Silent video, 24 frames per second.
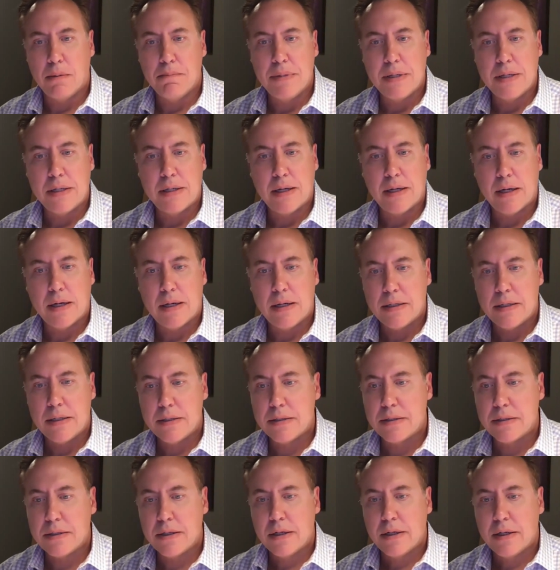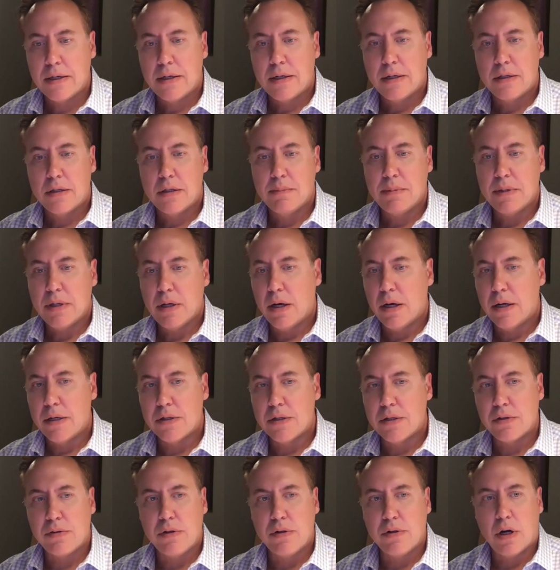because, to be
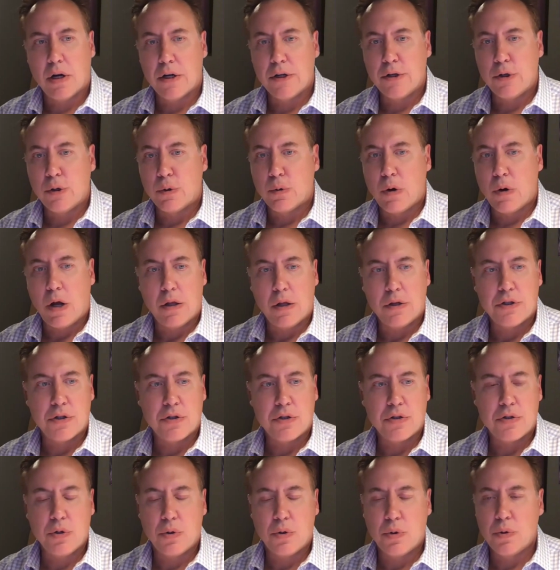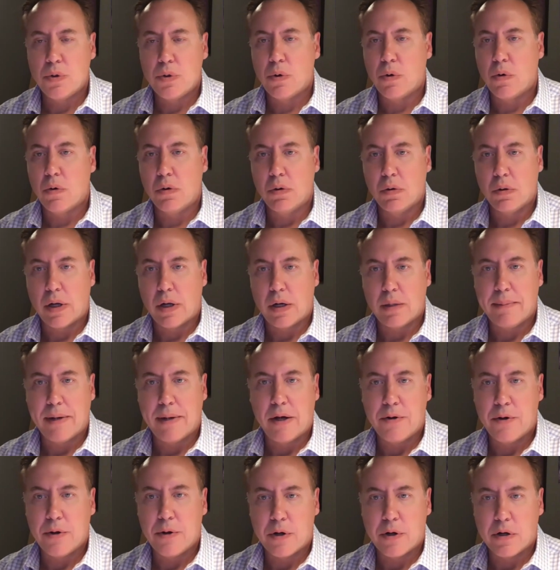honest, urologists don't know a whole lot
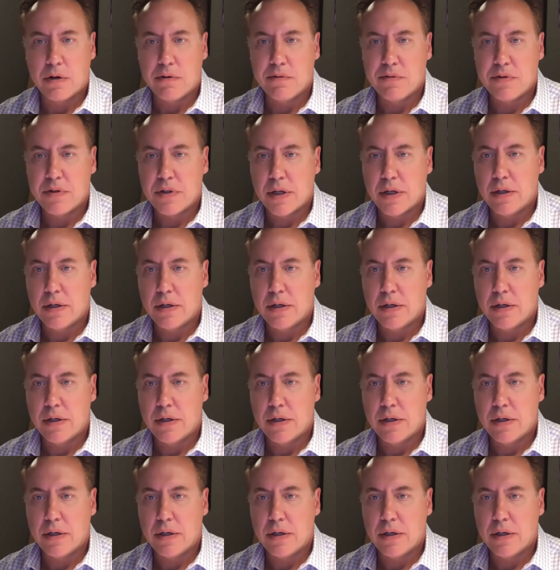about nerves,